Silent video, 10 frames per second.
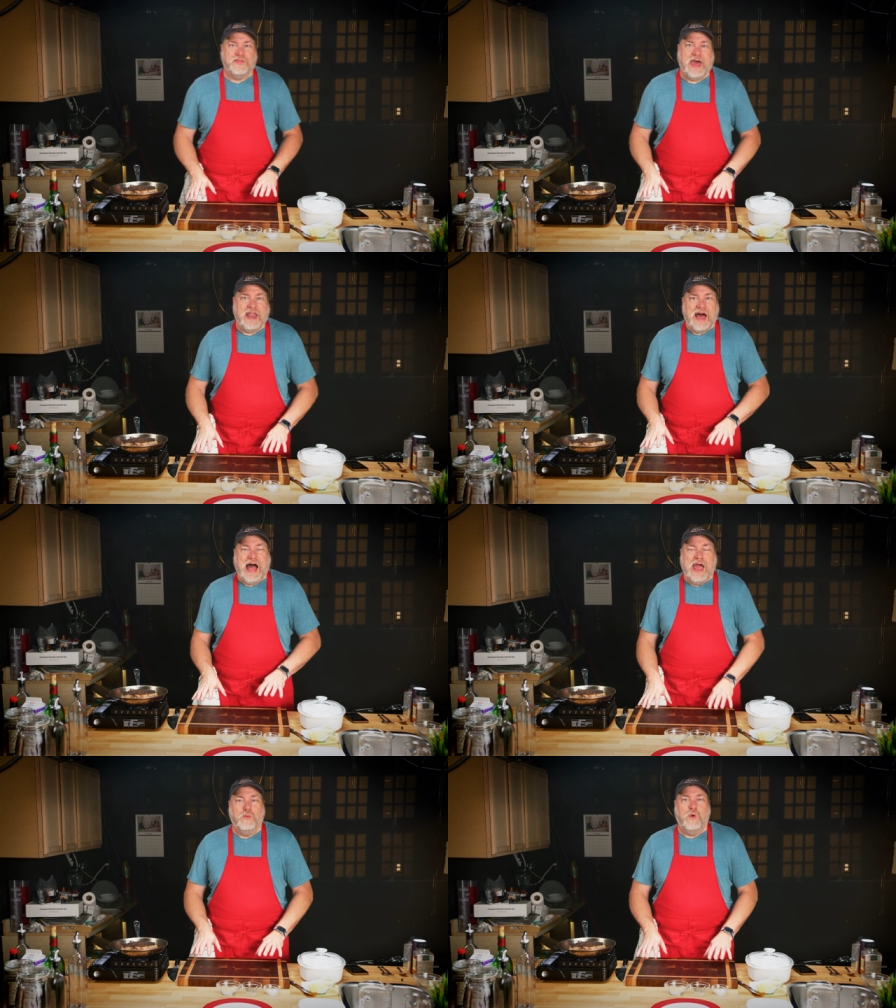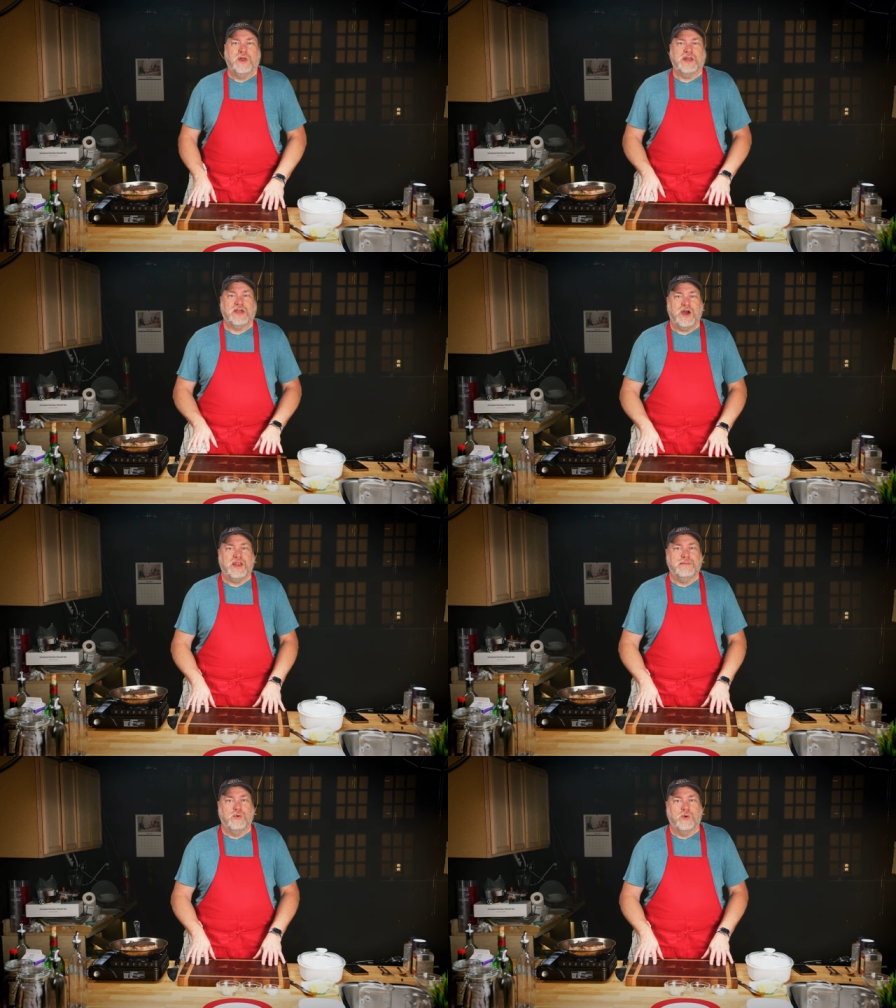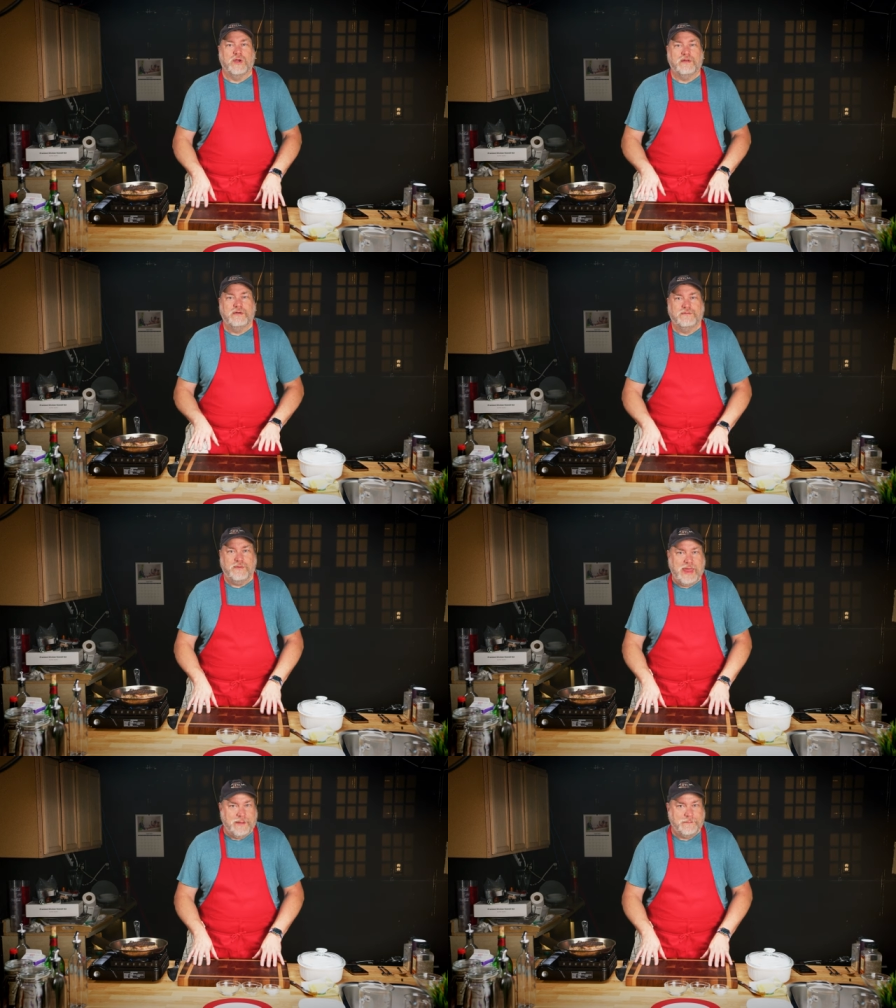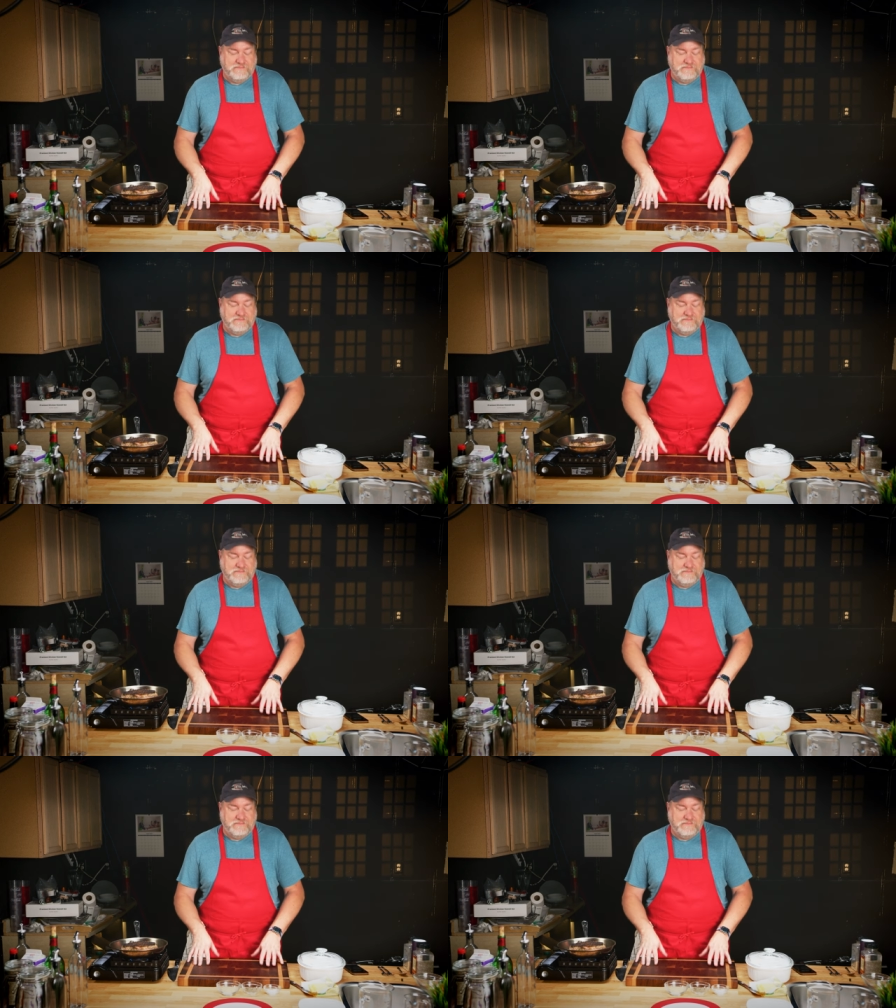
that I wanted a cutting board for me.